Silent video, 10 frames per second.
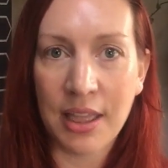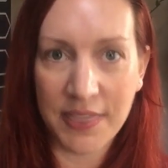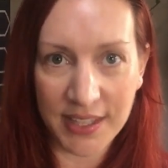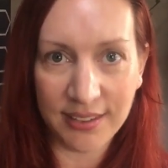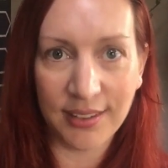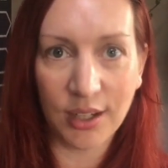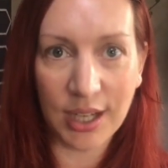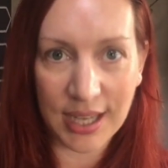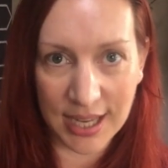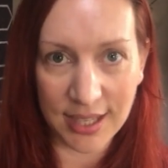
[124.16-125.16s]
this
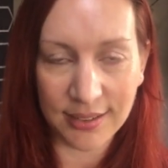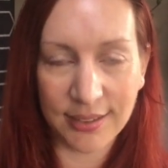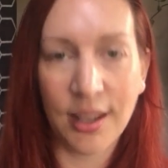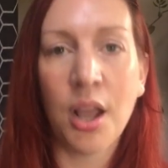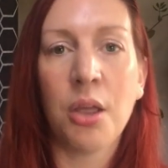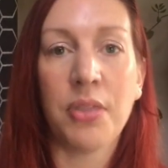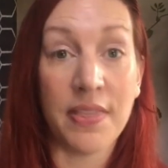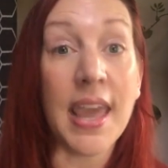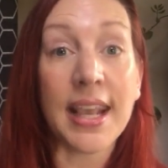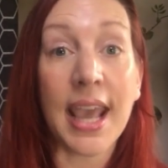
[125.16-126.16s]
kit, then
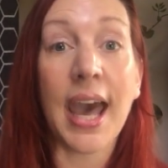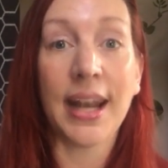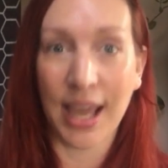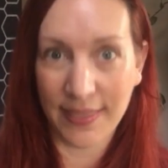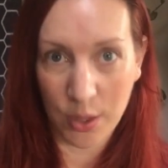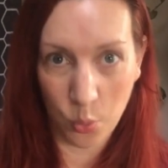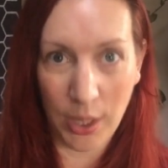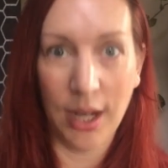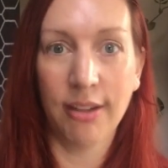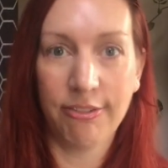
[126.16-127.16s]
they can and they
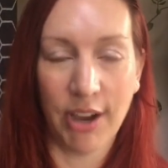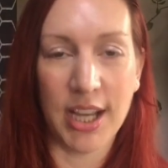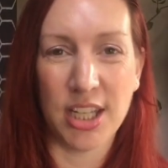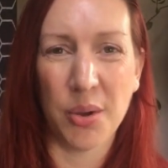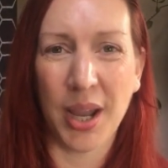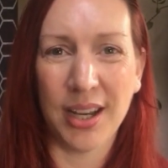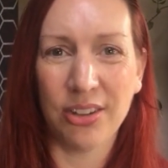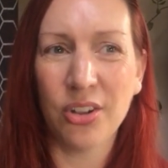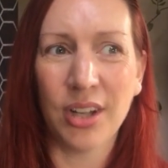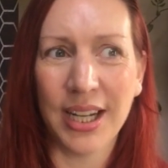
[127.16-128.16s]
will fine you, and it's
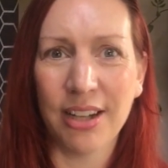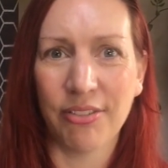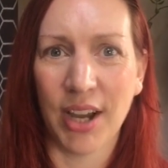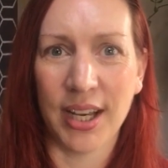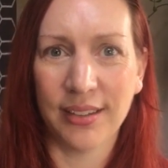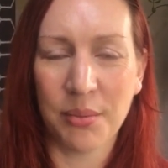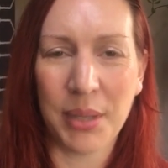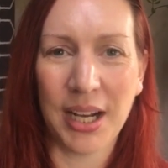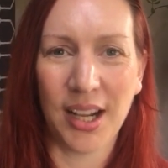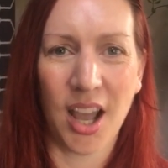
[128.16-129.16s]
not a little fine, it's
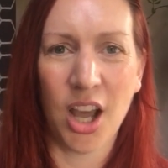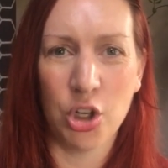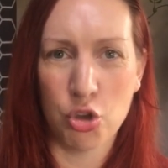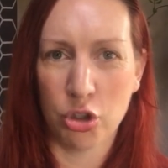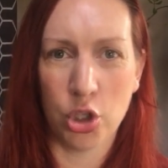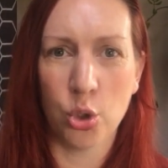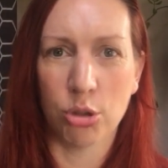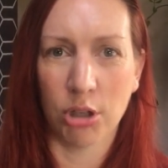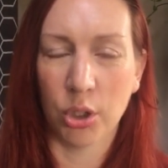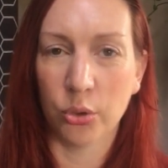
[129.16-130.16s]
something like €100
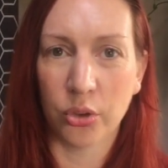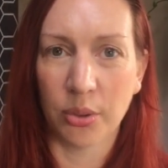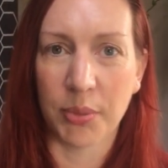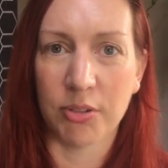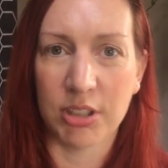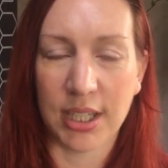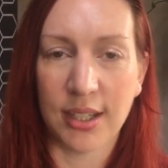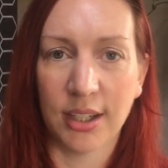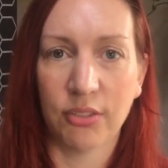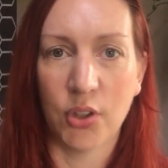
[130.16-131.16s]
or something
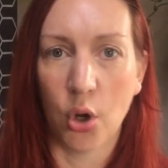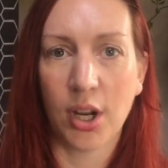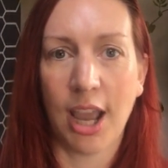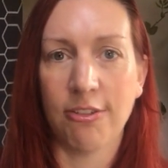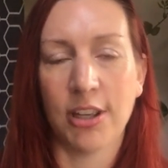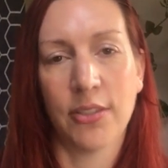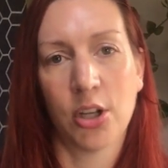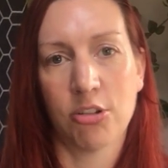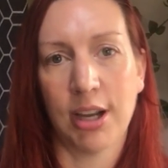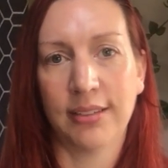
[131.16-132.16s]
ridiculous for not carrying the
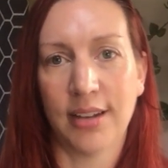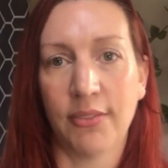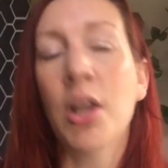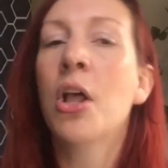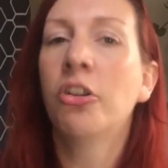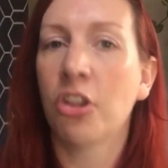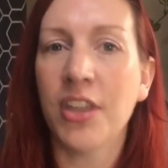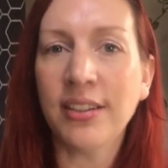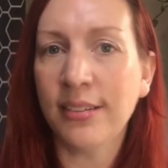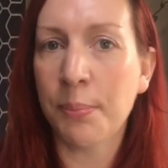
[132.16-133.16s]
correct stuff. So
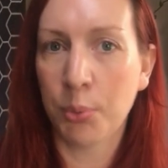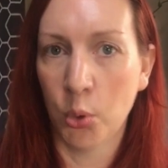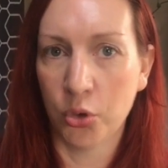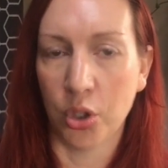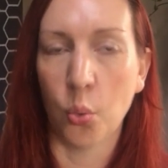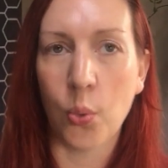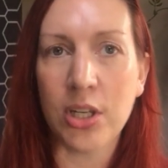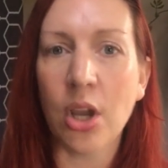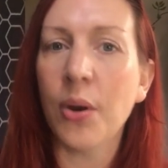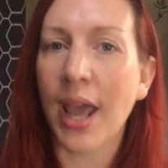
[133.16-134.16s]
this is important. We
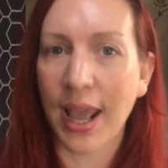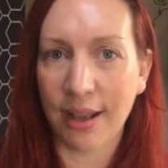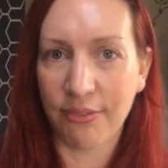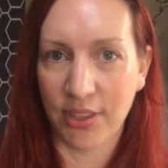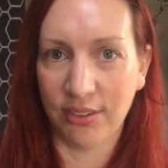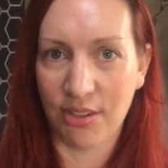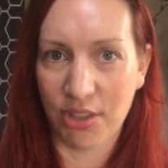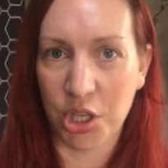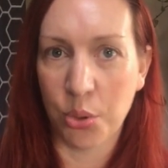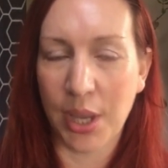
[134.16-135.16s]
don't have this in
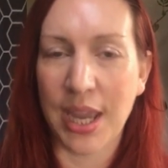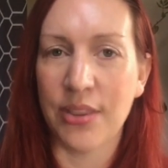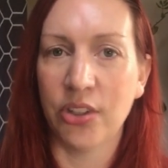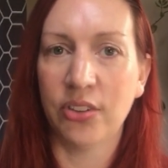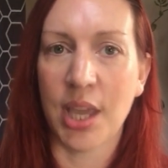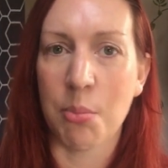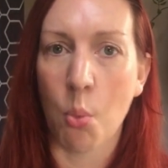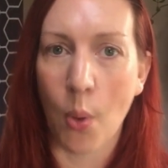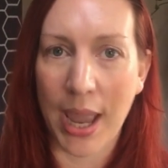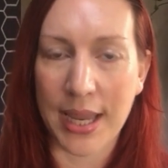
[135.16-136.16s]
the UK in the same
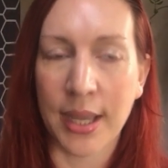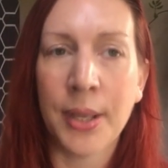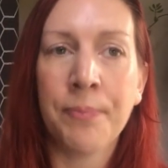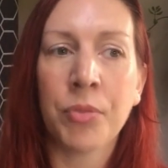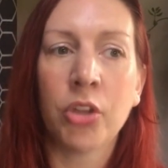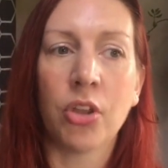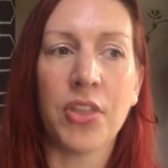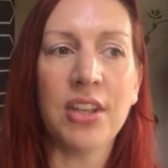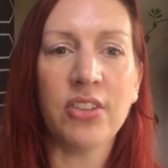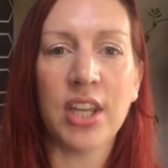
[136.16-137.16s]
way. So
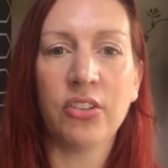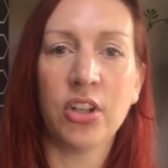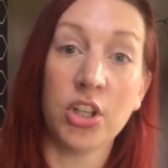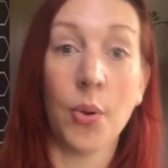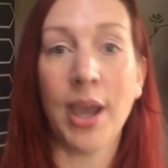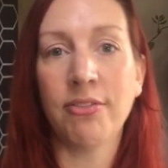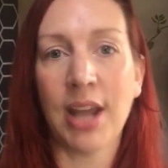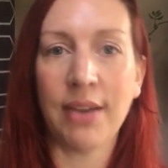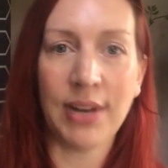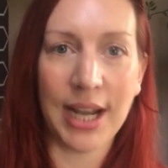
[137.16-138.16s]
this isn't, you have to
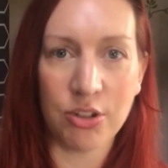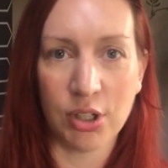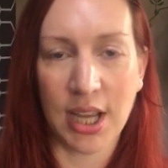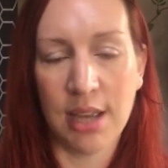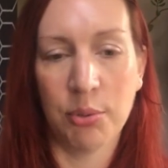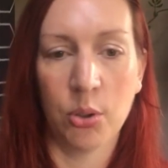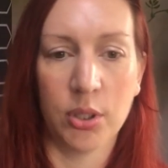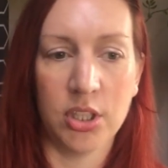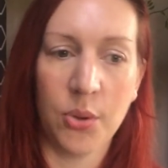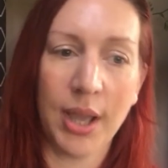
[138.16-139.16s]
have an electric cable
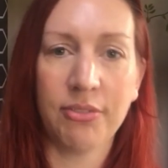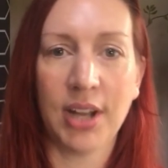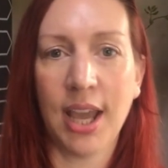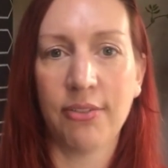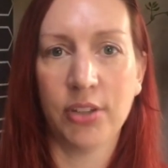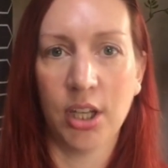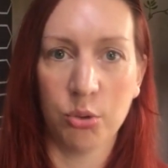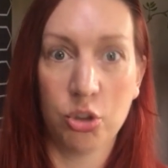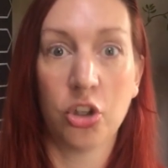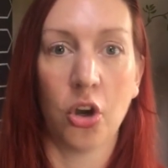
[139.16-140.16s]
and you have to have, you know,
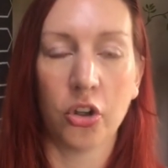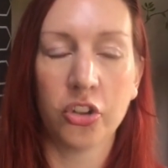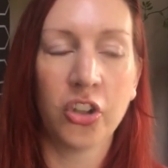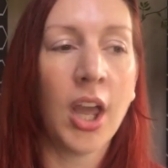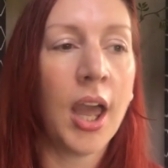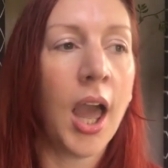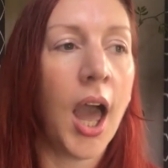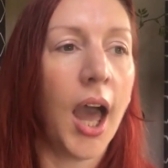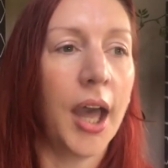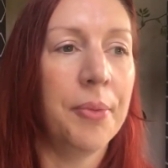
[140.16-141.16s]
chocks.
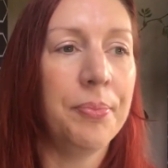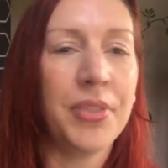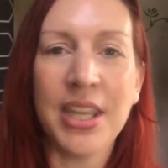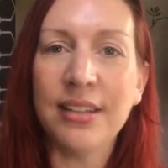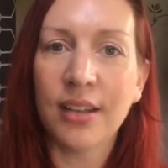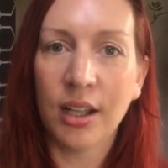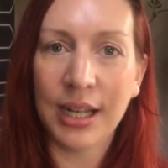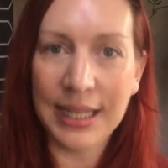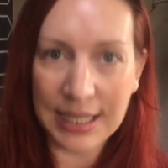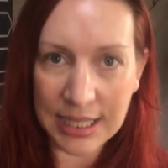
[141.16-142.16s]
These are
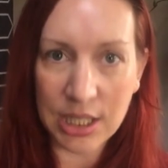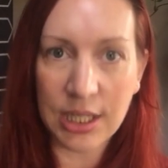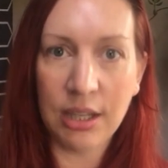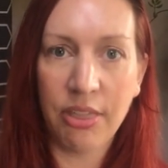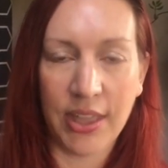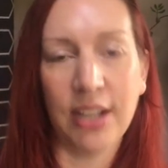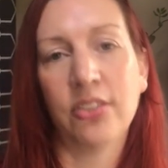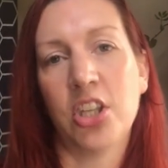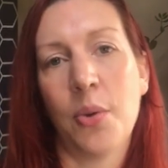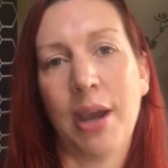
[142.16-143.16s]
legal things
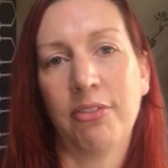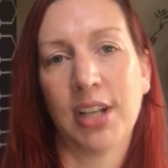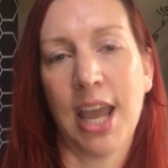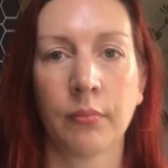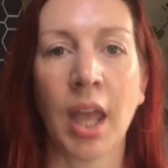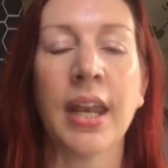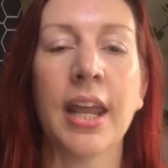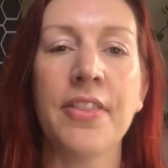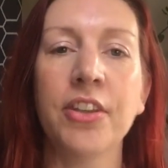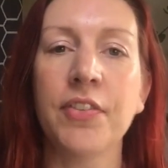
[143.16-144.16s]
that you have to carry. Now
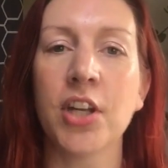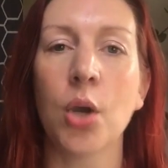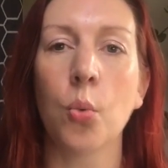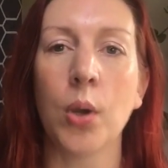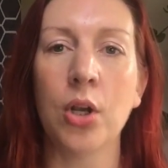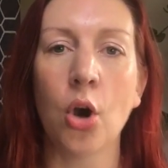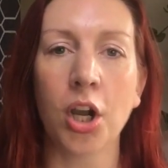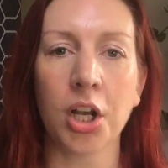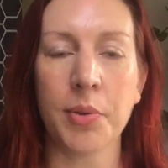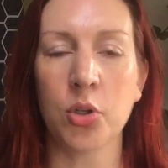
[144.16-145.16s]
in this video we're not
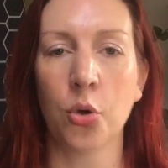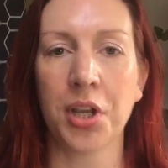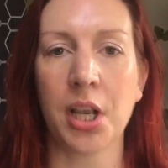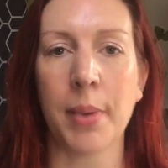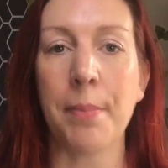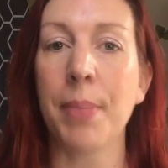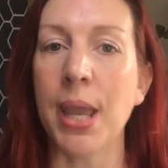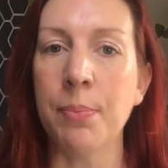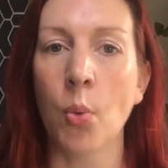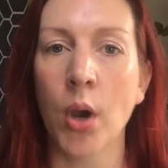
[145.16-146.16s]
going to be talking about
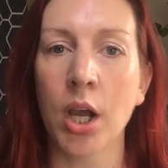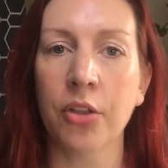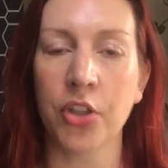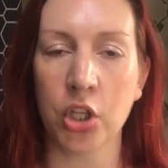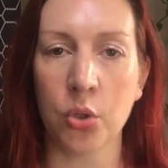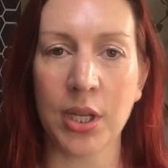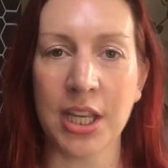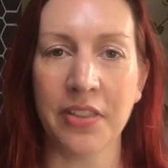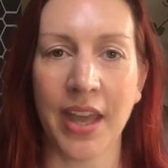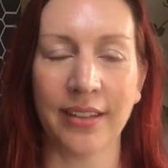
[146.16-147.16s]
paperwork that you
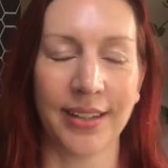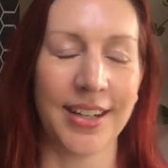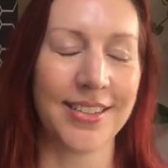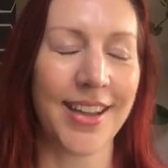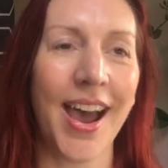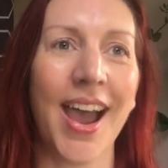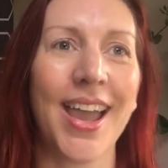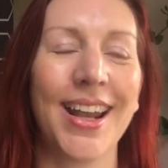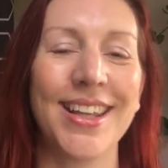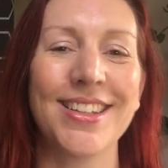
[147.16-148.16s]
need, that's an
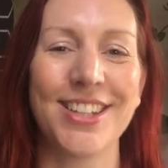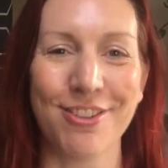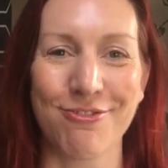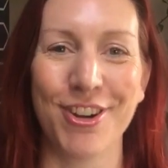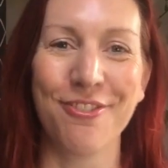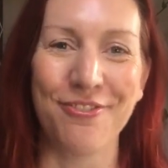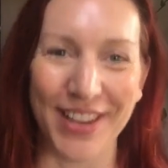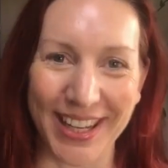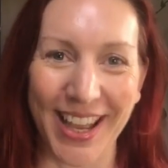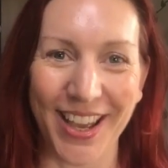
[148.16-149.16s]
entirely different
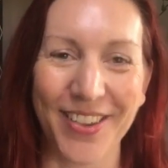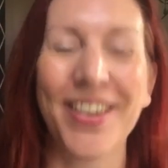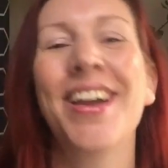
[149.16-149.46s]
video,